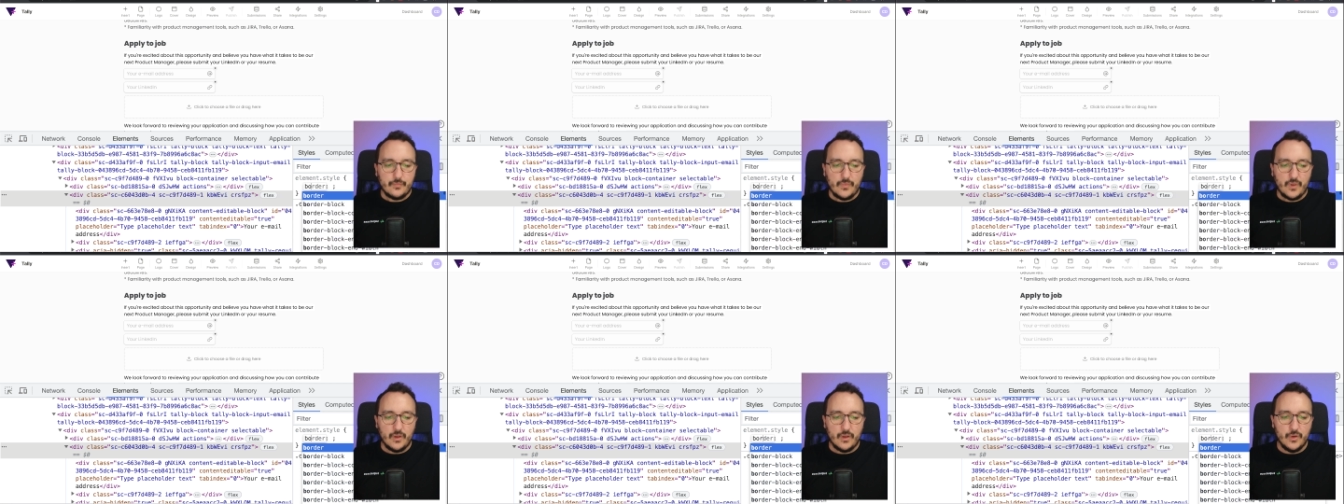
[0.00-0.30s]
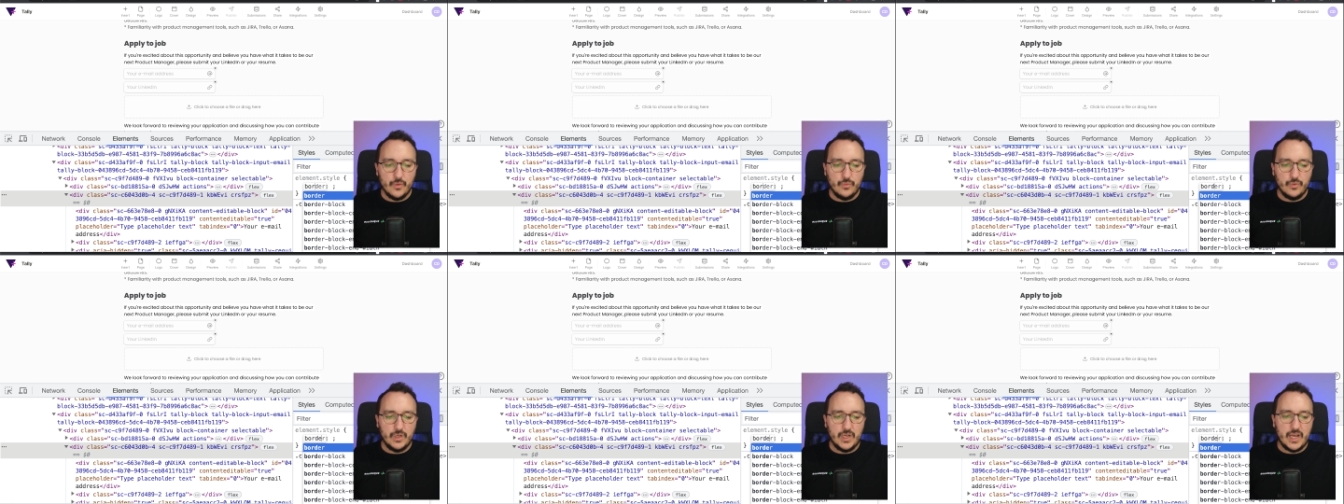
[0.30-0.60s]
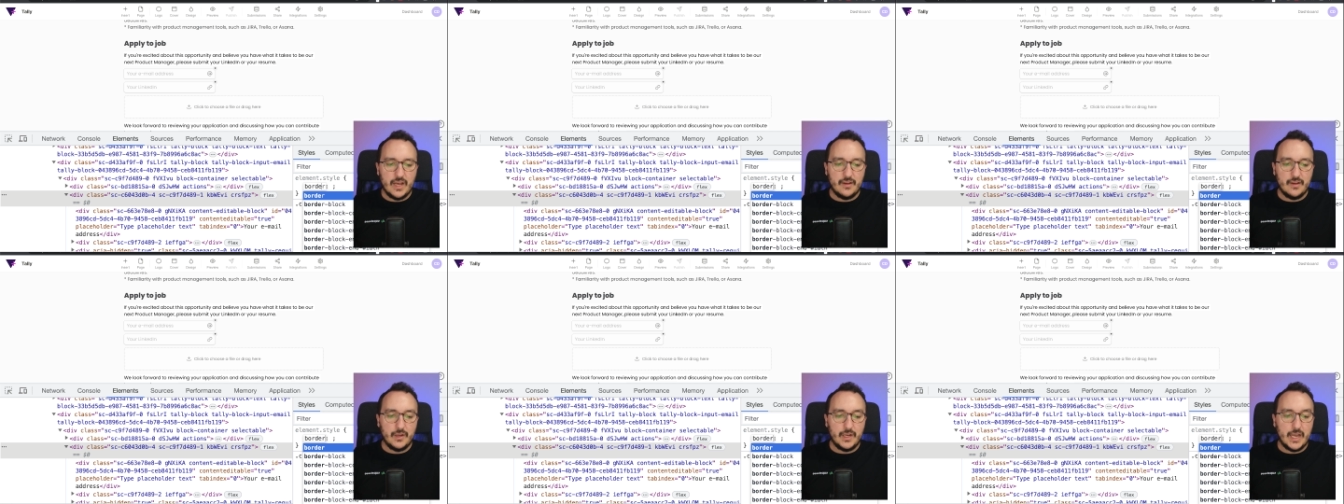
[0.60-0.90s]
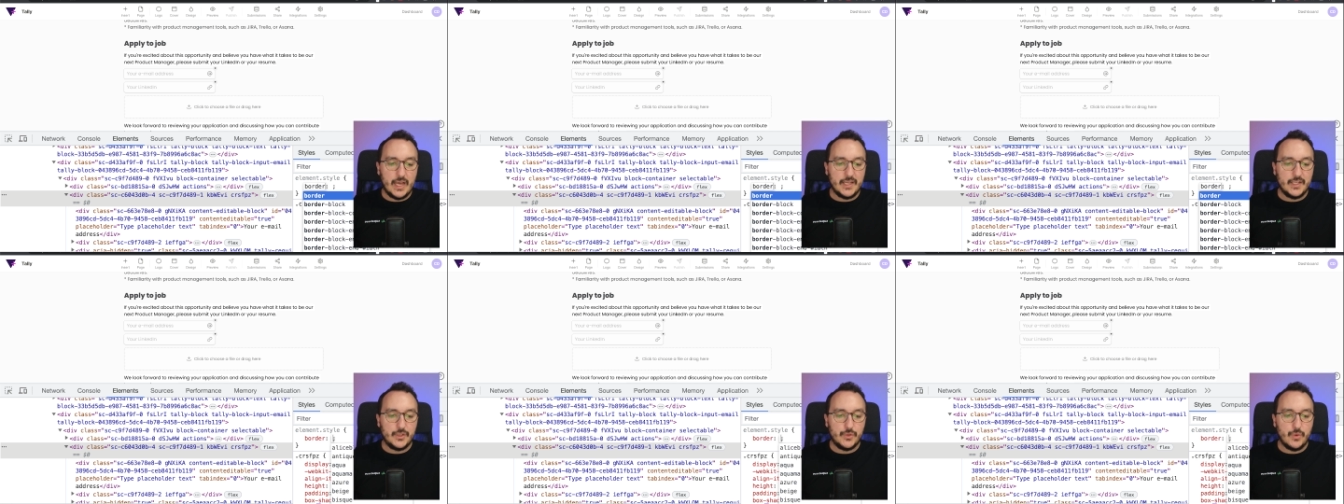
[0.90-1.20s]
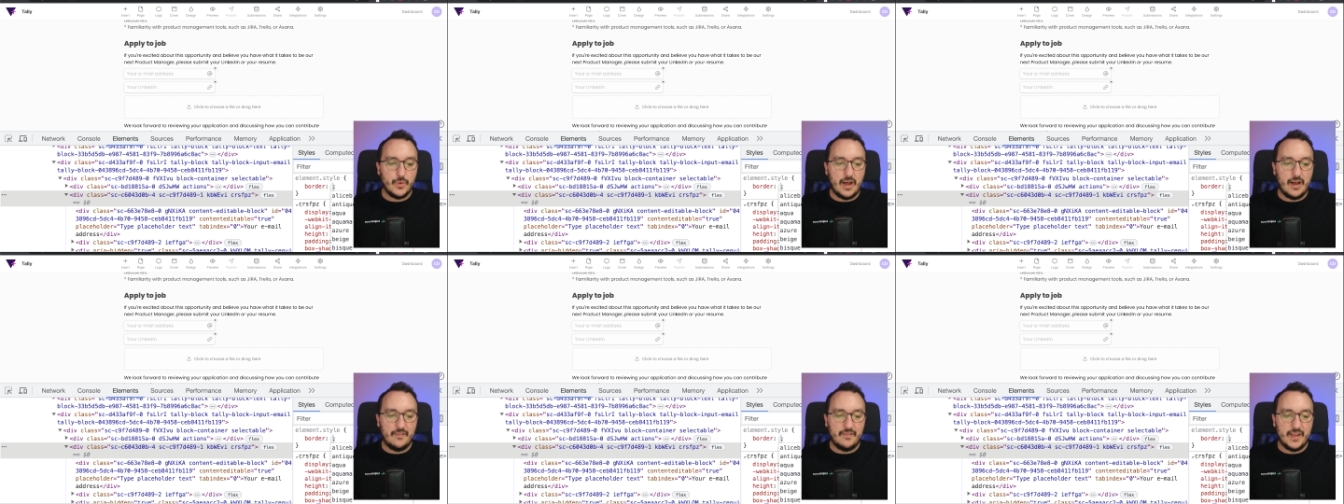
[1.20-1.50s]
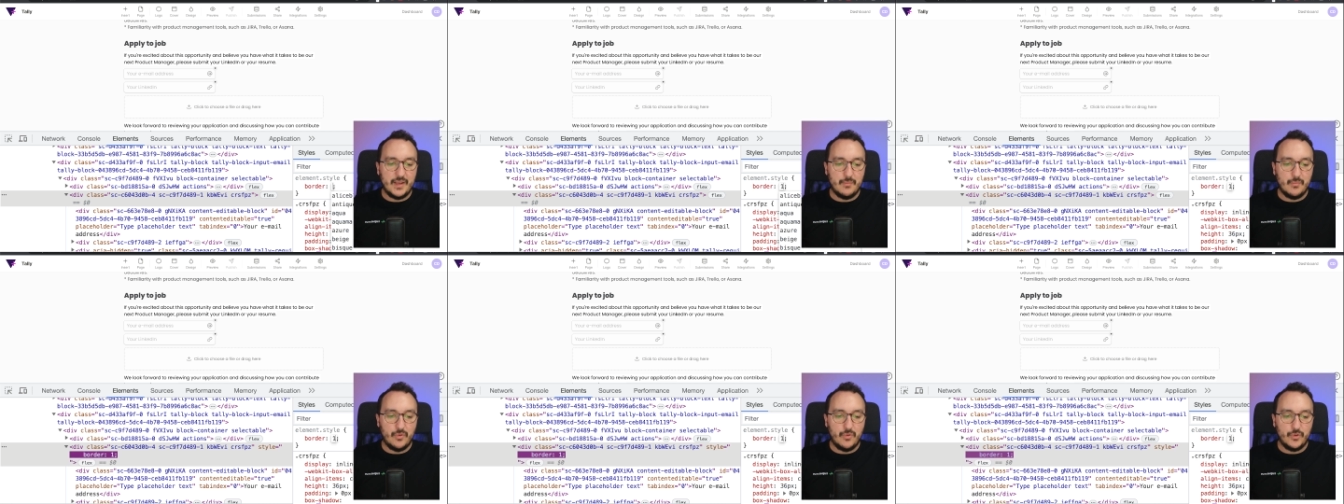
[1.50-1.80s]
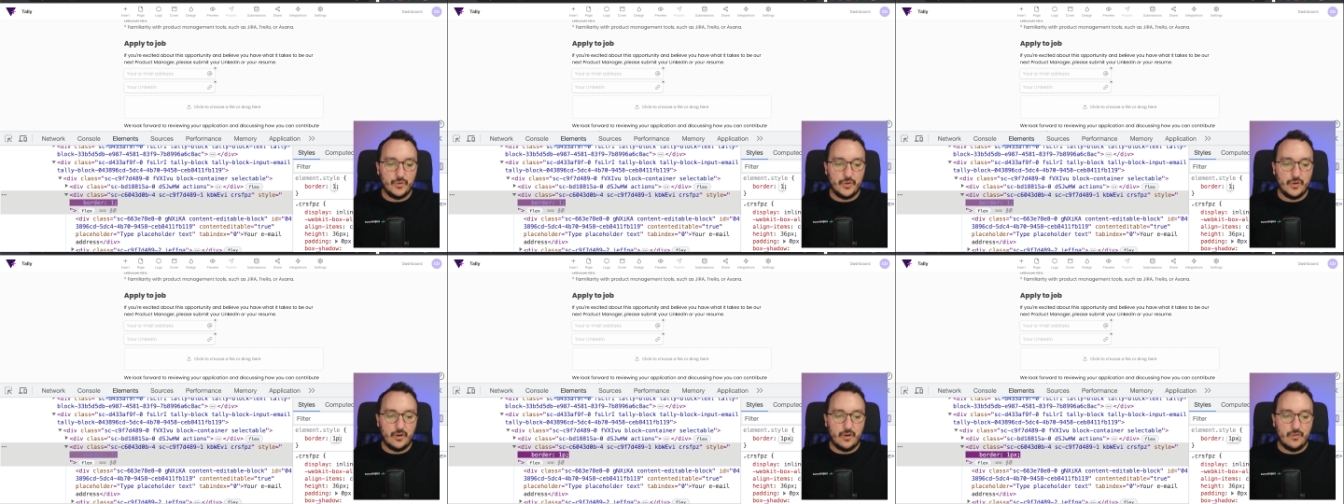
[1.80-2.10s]
you would li like to have a
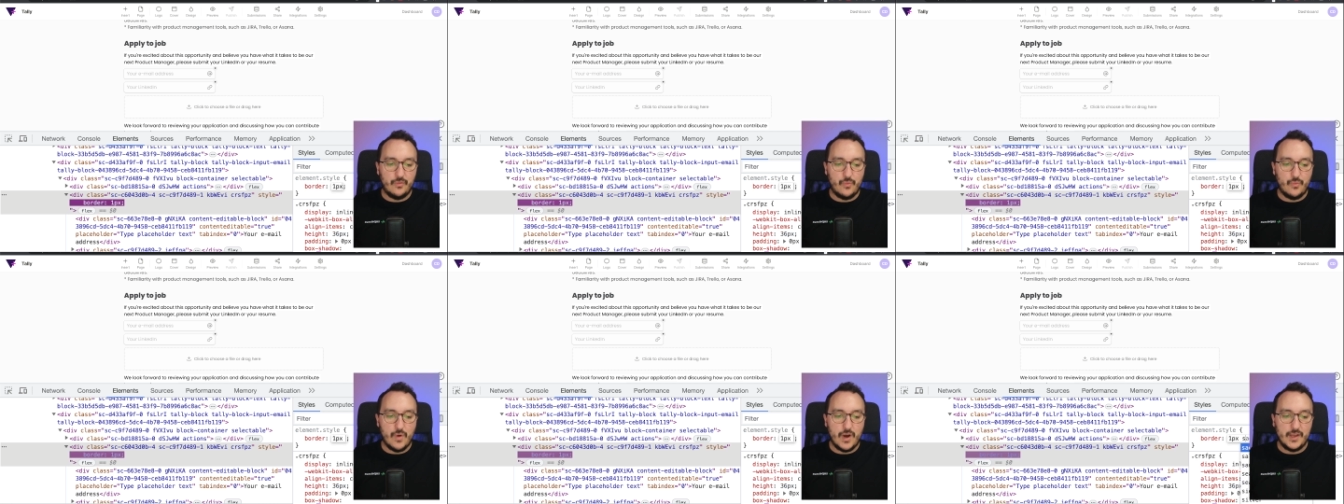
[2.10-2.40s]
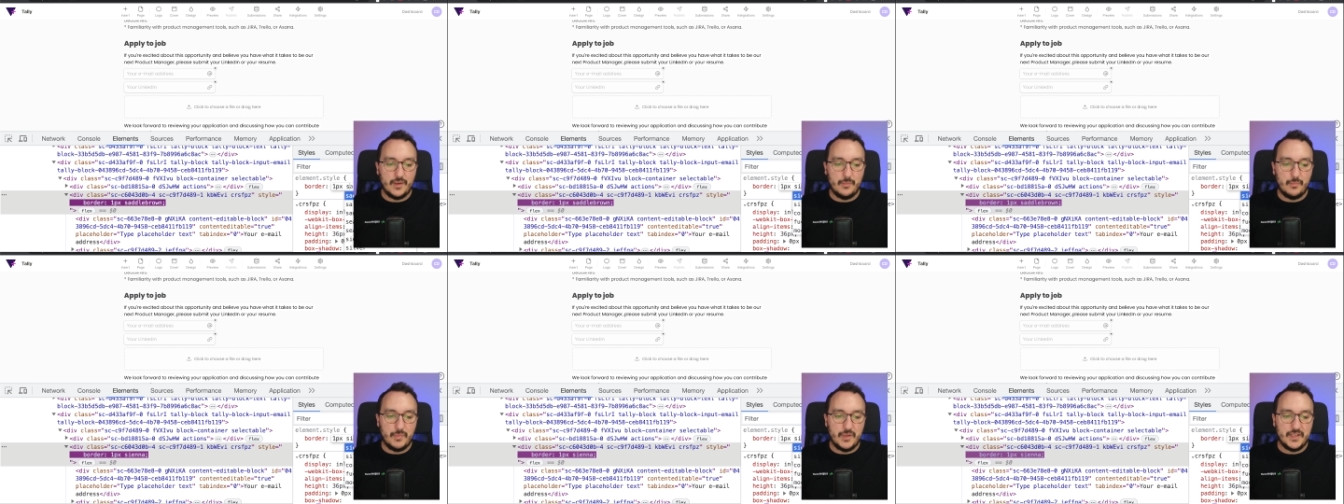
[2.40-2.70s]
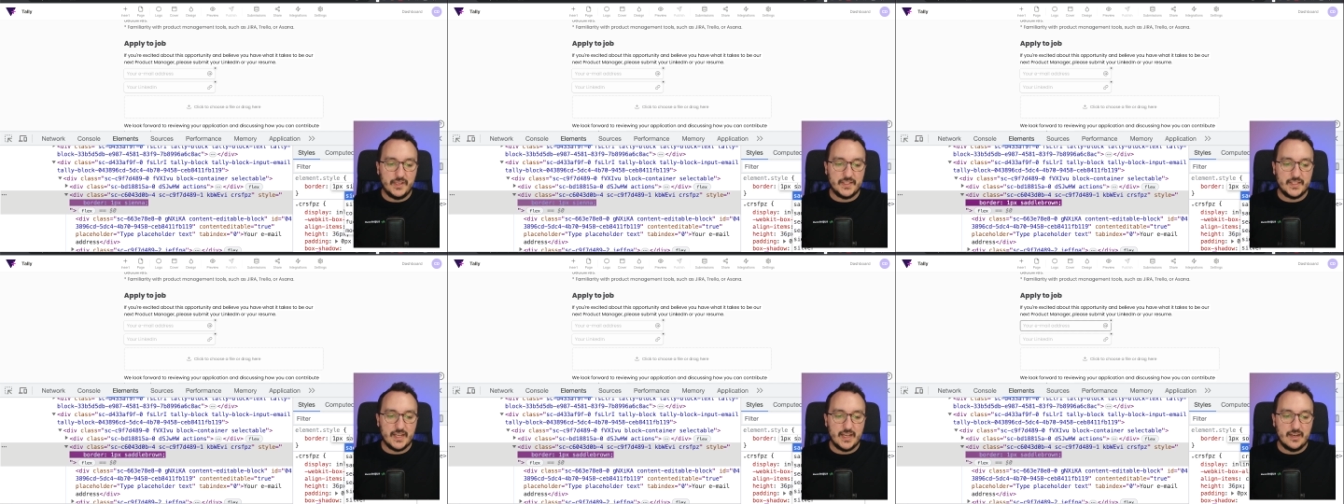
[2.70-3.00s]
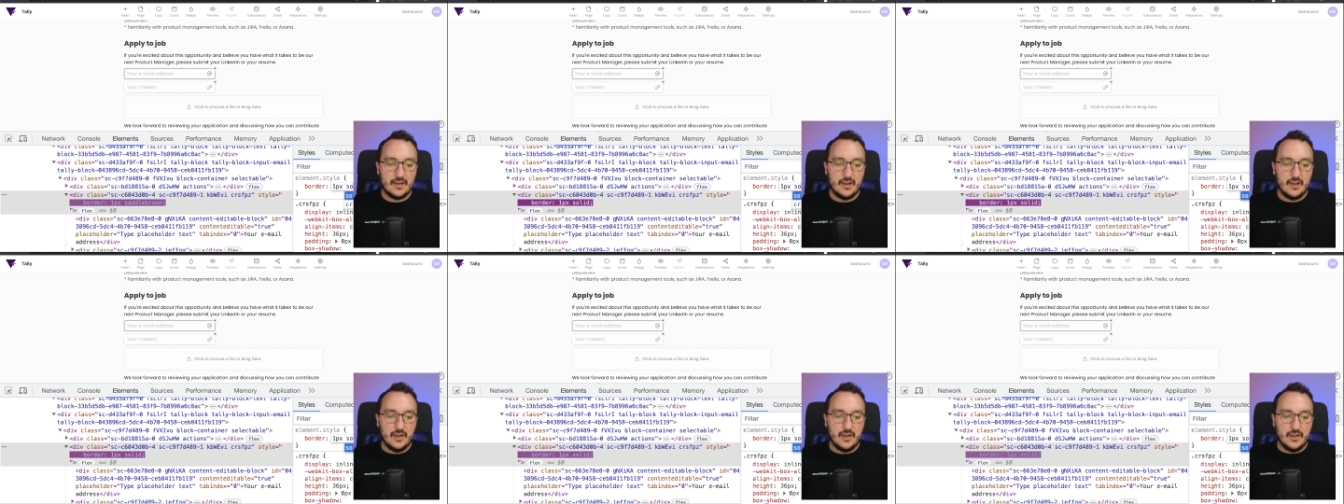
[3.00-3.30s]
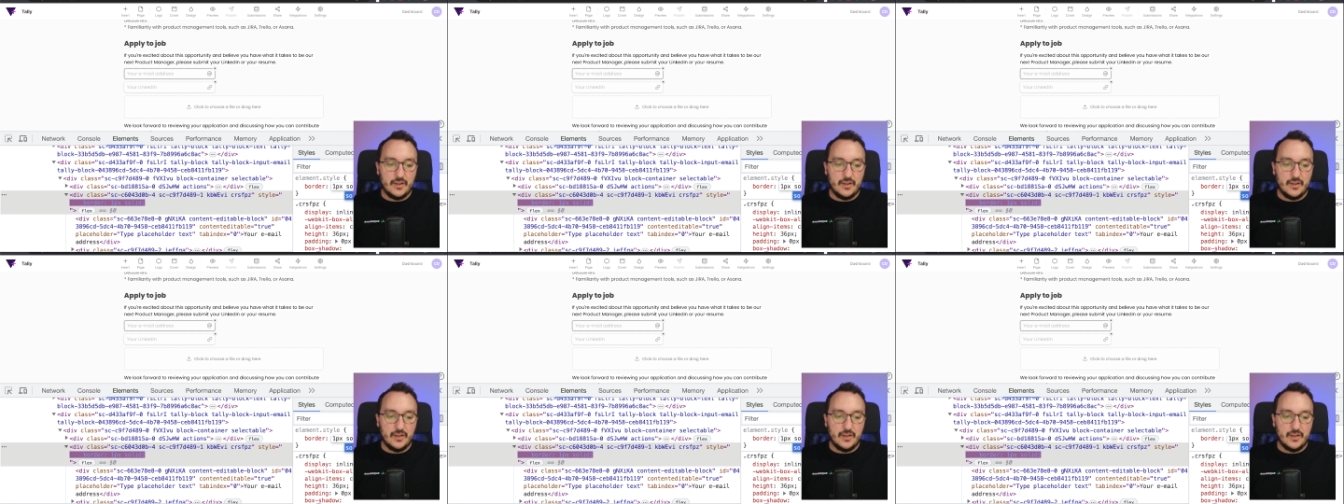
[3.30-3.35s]
border of one pixel